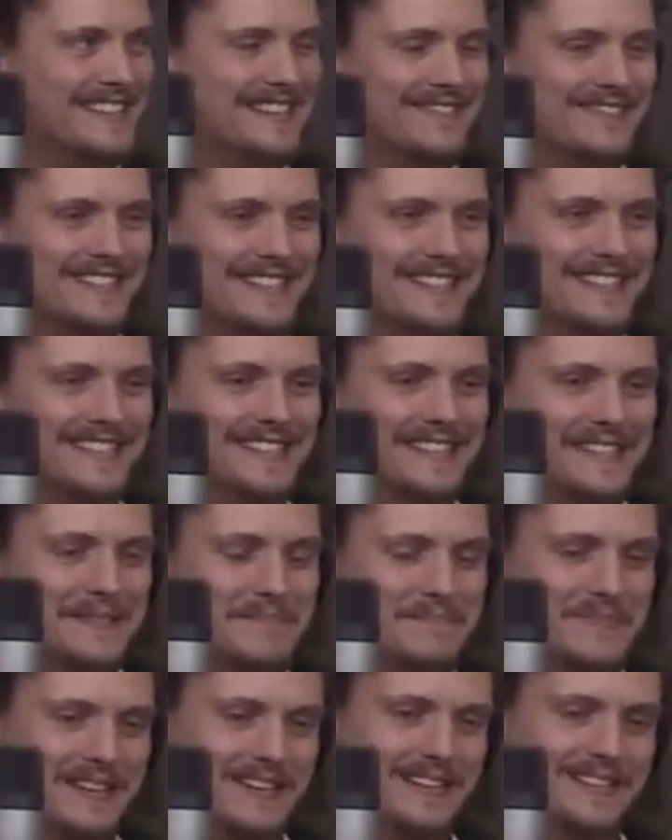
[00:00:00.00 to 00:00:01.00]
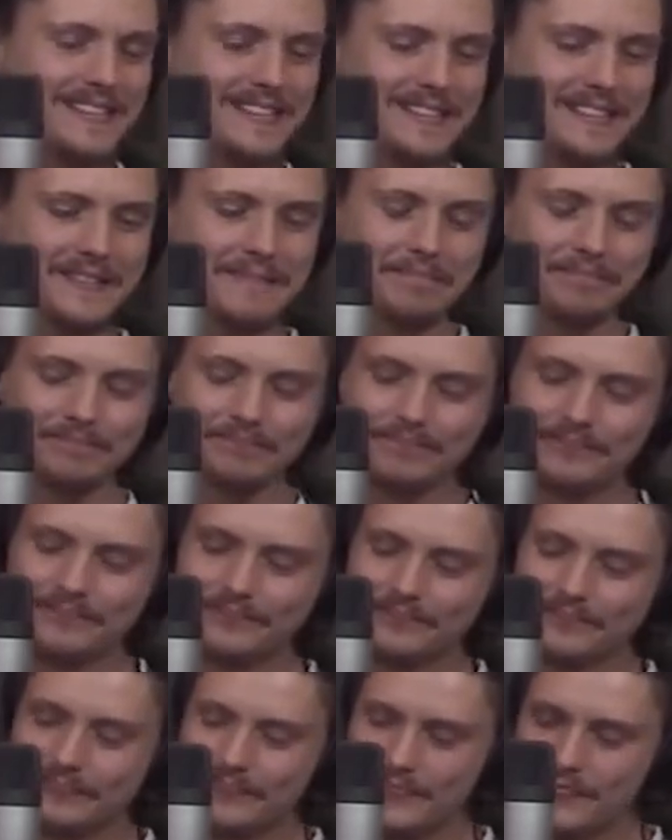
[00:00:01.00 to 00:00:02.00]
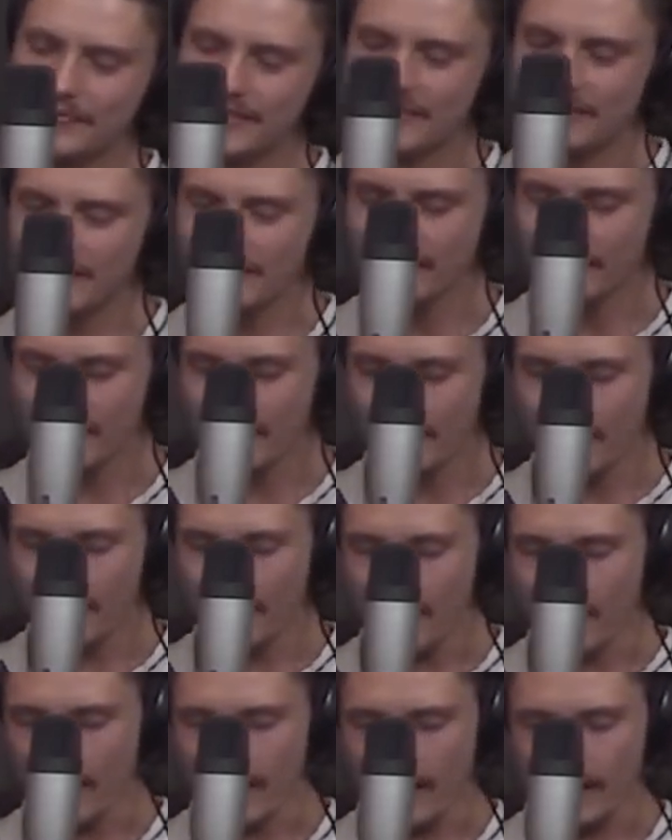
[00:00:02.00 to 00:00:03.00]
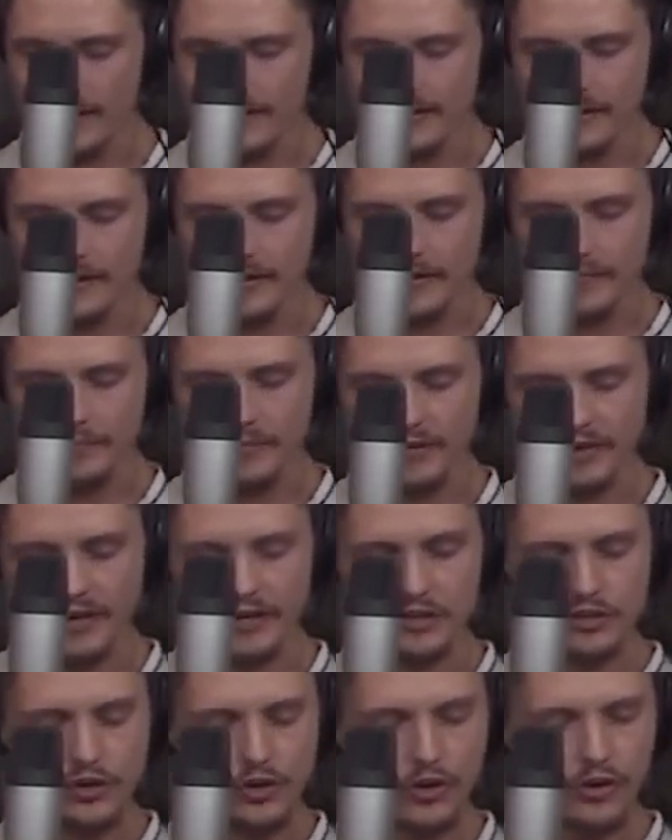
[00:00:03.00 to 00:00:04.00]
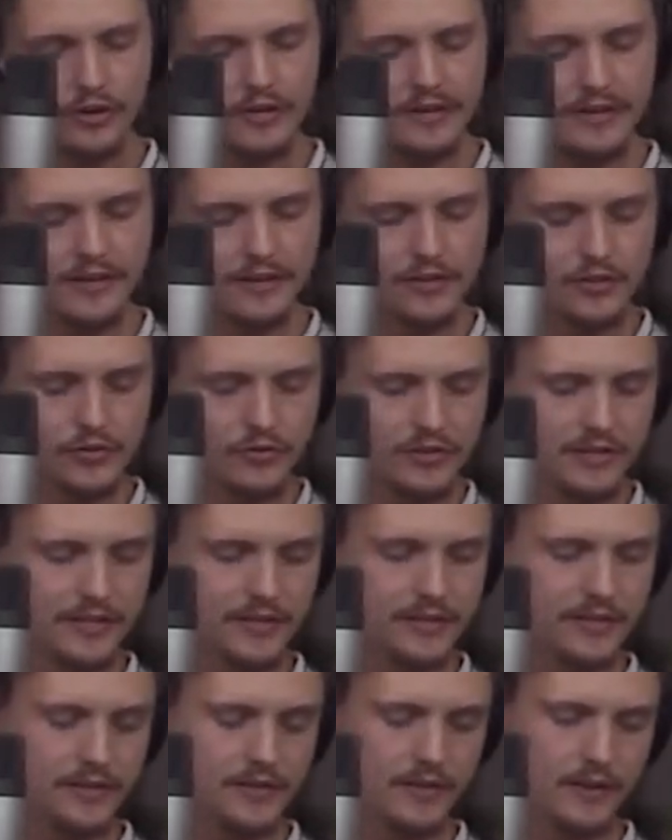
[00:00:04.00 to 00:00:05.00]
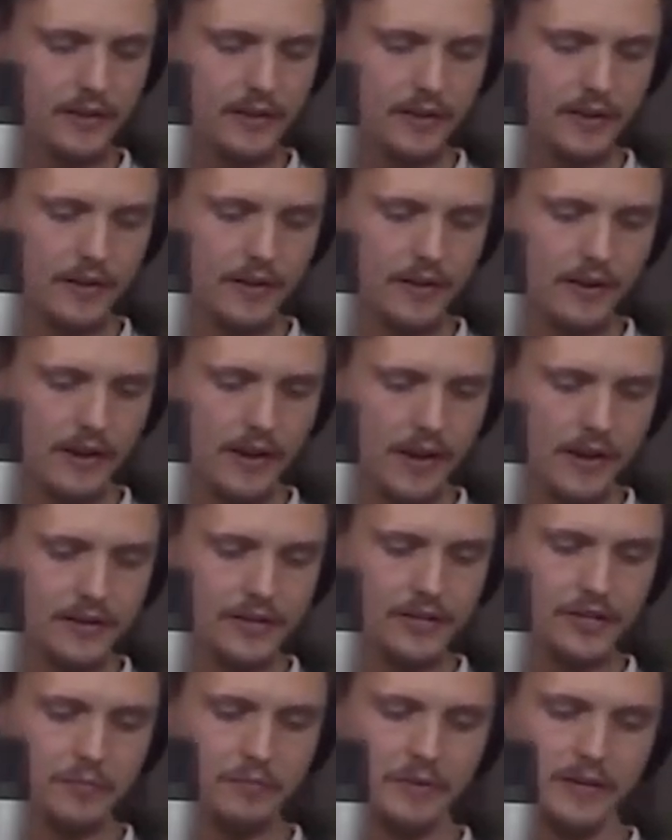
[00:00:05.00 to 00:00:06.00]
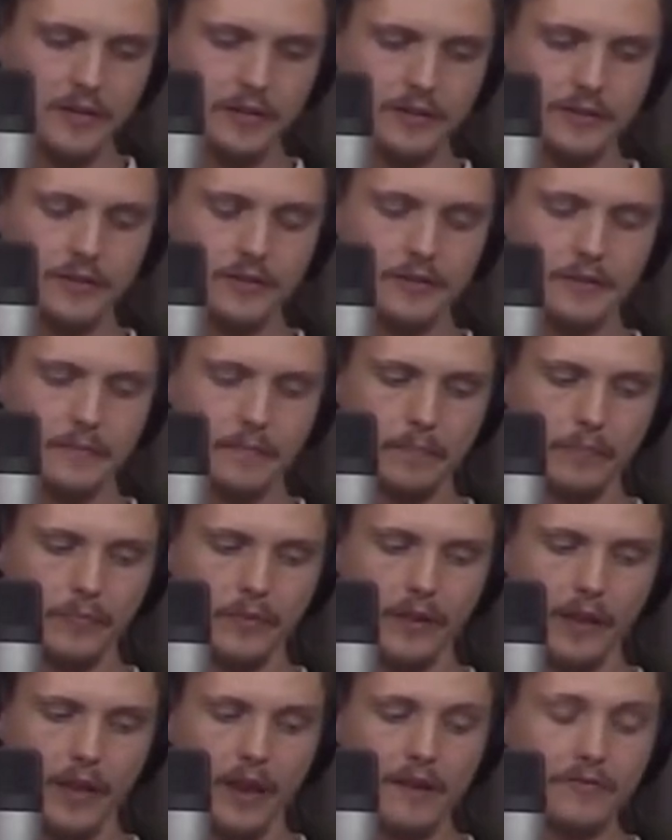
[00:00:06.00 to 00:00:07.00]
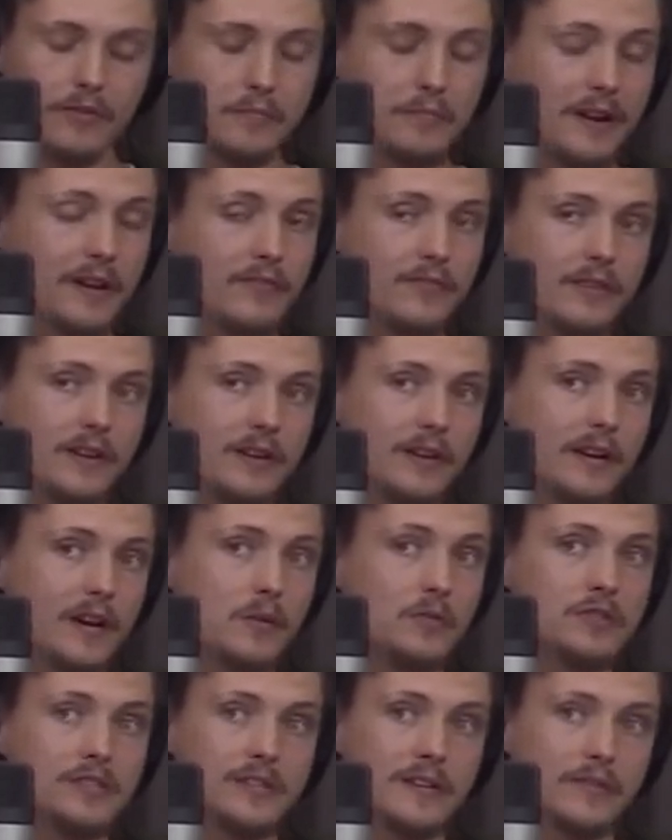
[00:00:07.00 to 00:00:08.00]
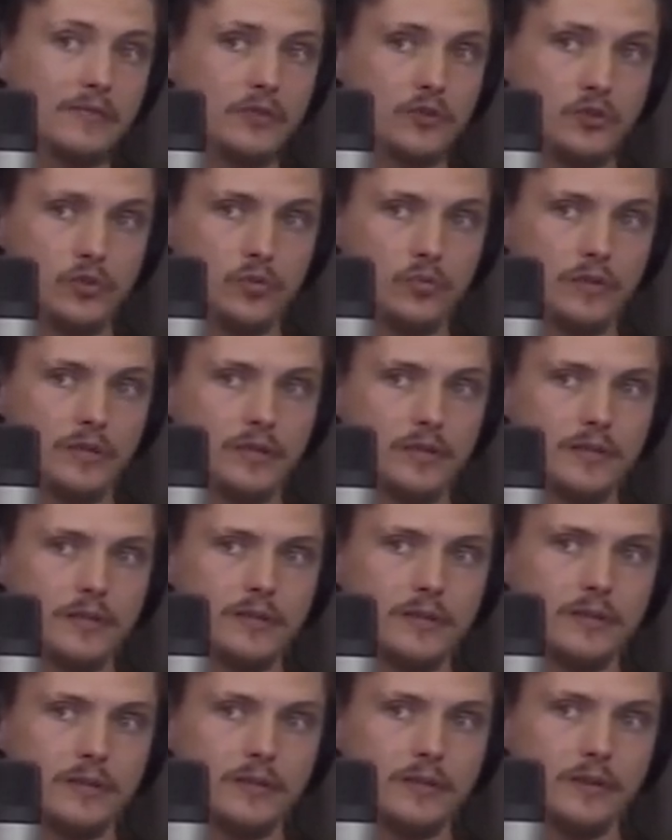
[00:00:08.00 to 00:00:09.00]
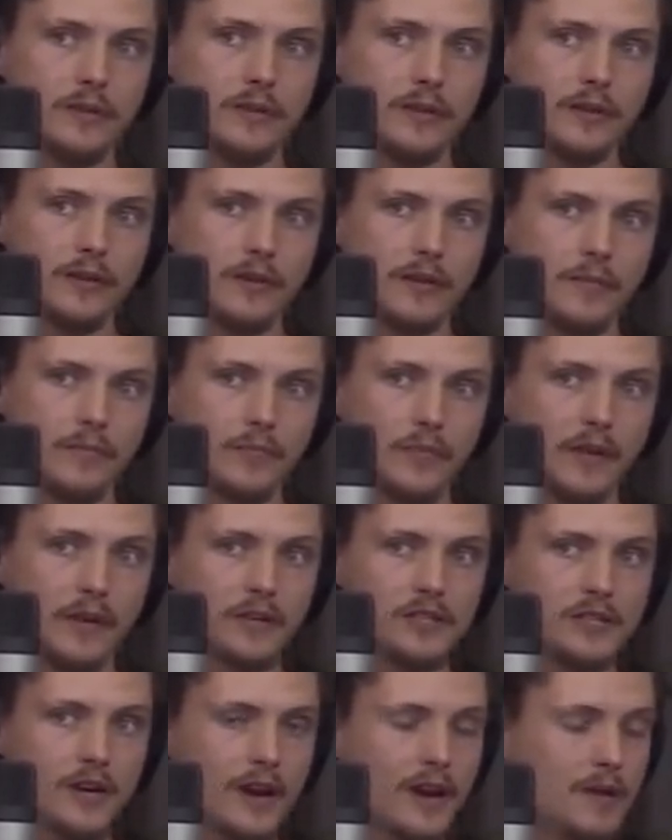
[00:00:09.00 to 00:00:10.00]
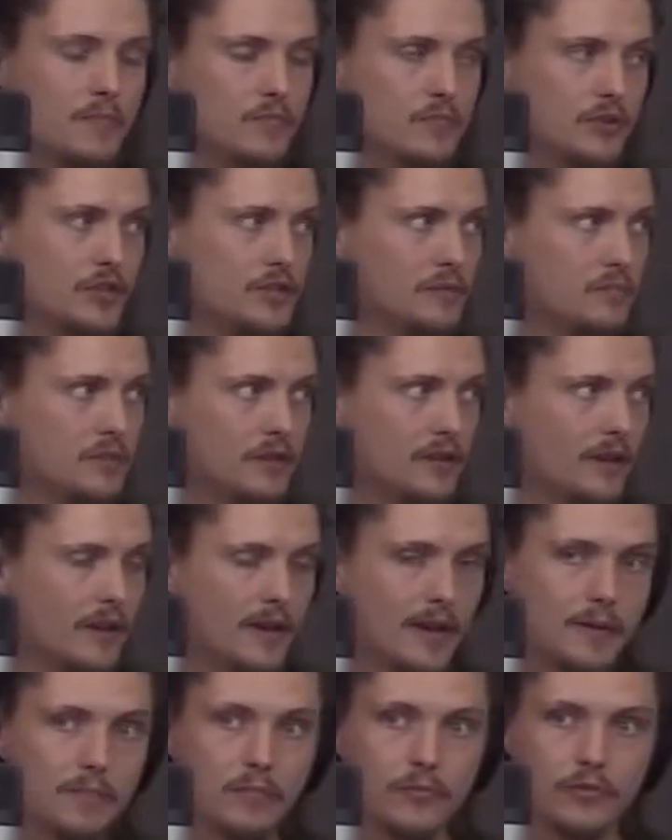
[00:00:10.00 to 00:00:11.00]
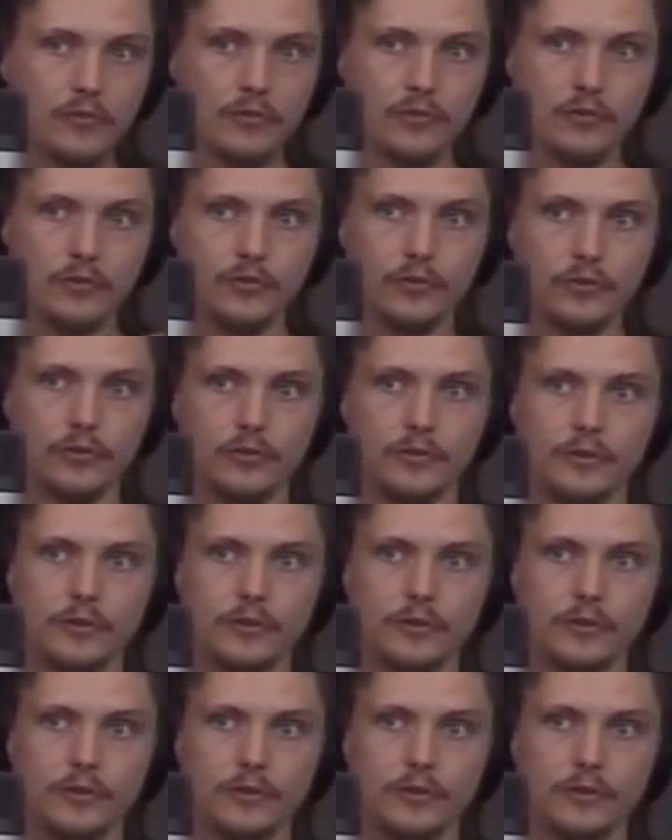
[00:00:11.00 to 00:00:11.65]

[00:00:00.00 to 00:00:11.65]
once I was in space, I um, got drawn into this other space. And for my feeling, I was there for two weeks. Like time just but, became. Yeah.